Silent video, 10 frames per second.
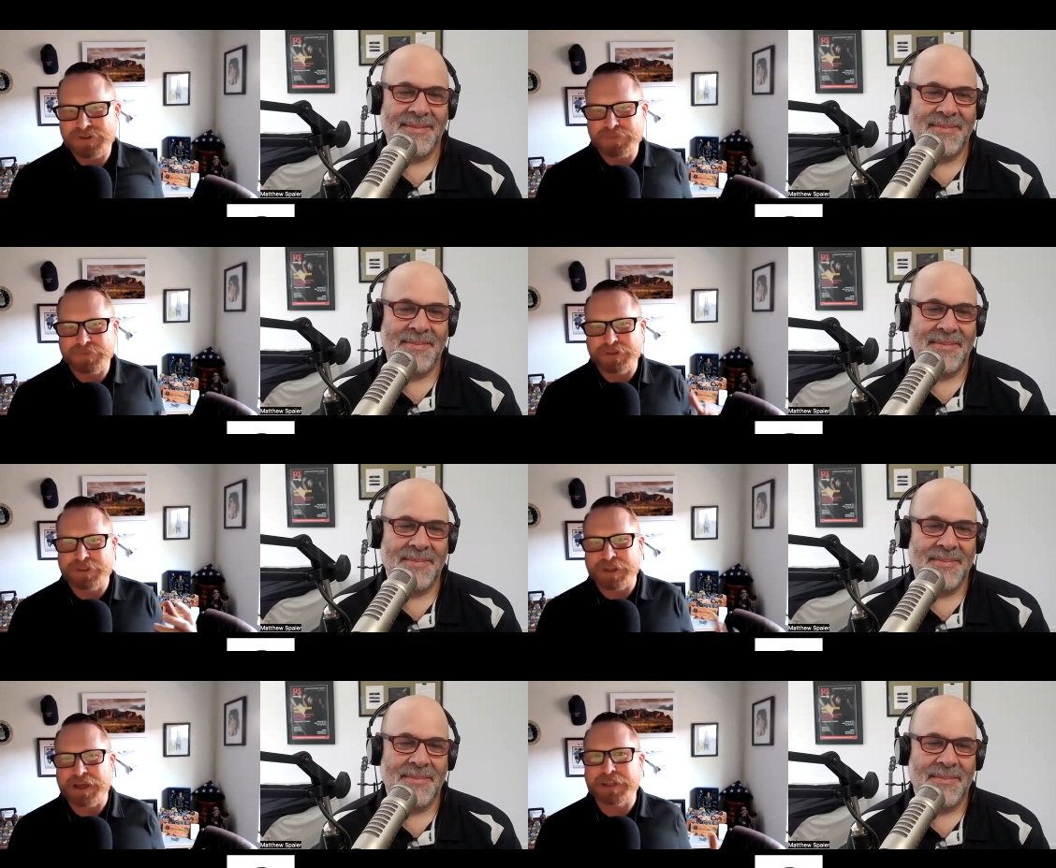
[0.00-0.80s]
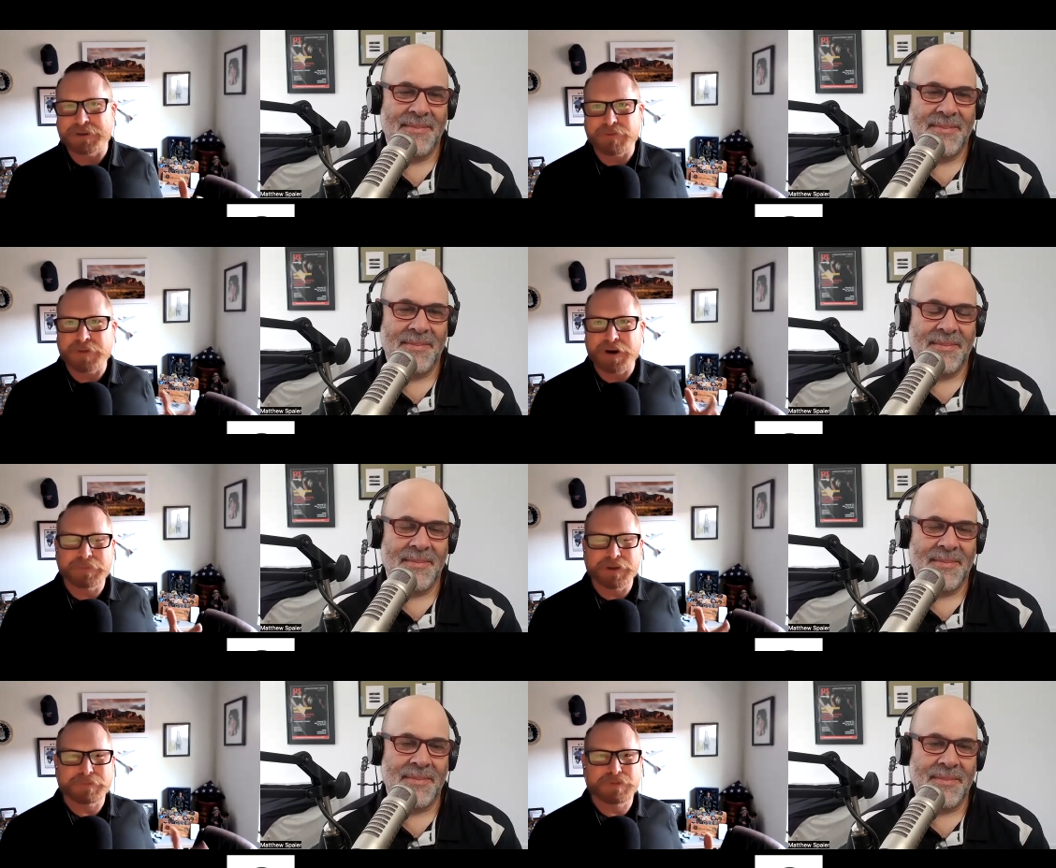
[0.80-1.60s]
Speaker 1: The thing I love about
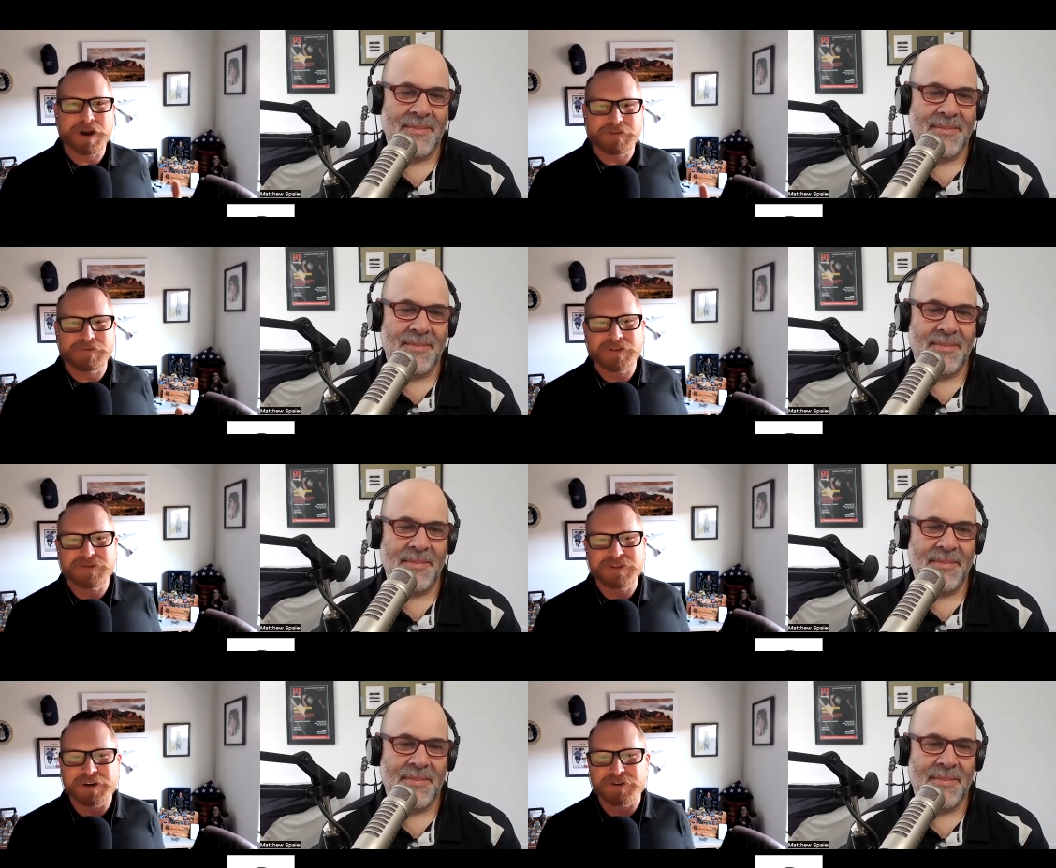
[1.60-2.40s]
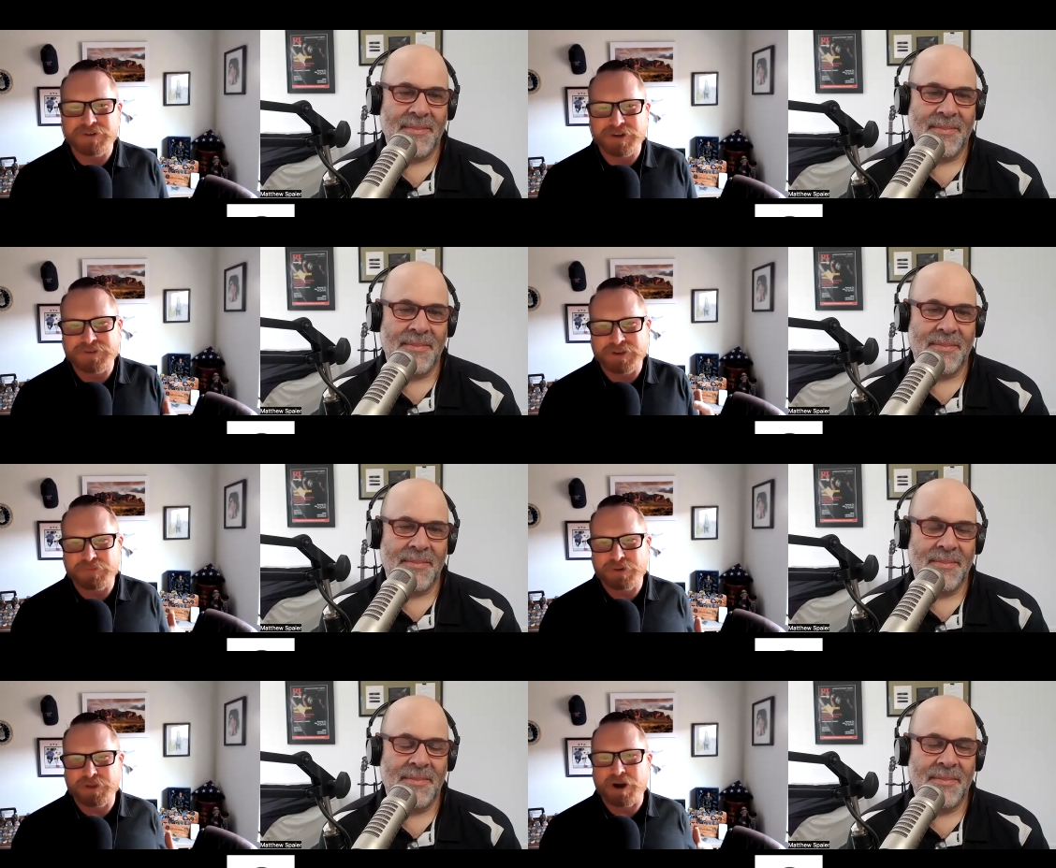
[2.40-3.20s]
being a private investigator is that we're
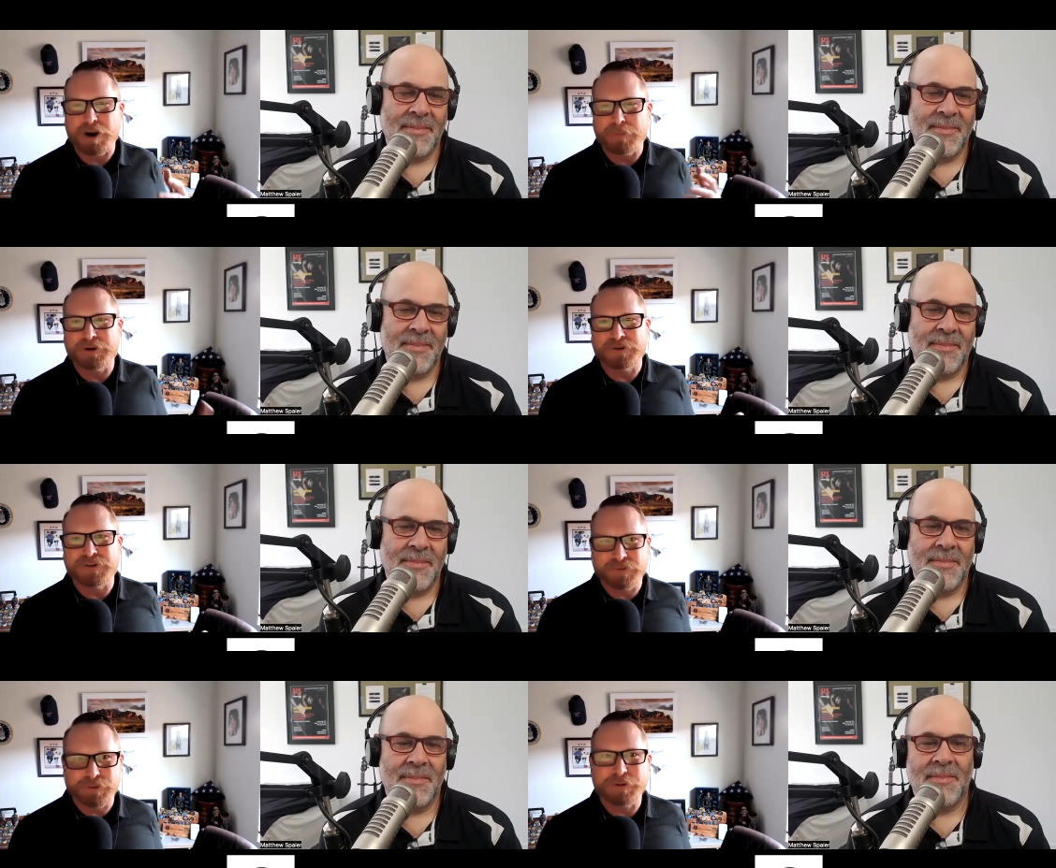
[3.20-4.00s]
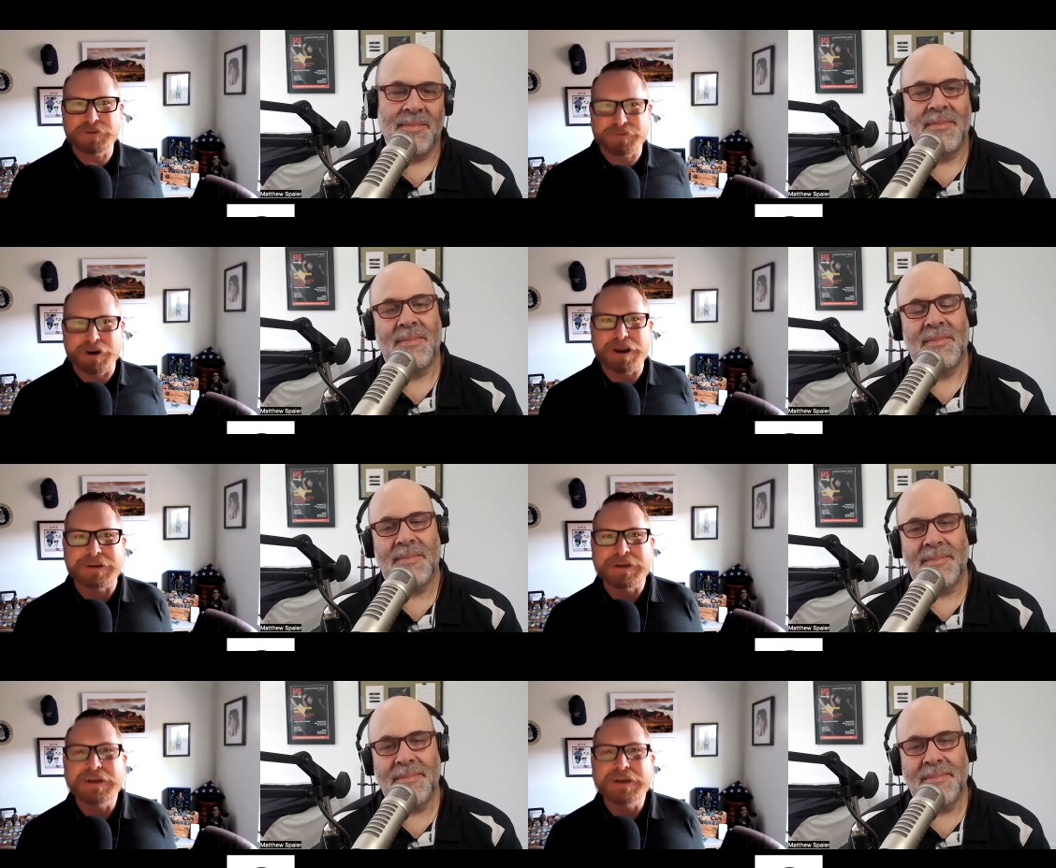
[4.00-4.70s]
the arbiters of truth, right?